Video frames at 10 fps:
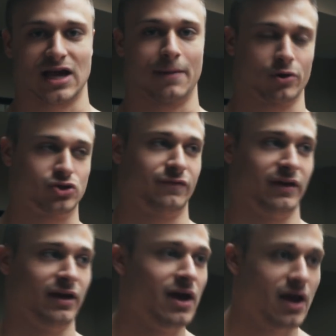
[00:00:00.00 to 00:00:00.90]

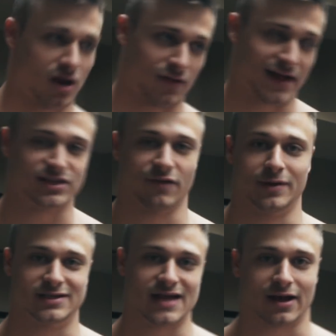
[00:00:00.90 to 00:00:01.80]
hypertrophy, and all that stuff,
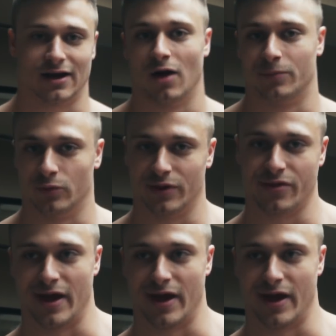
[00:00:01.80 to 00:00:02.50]
but it's not gonna help you with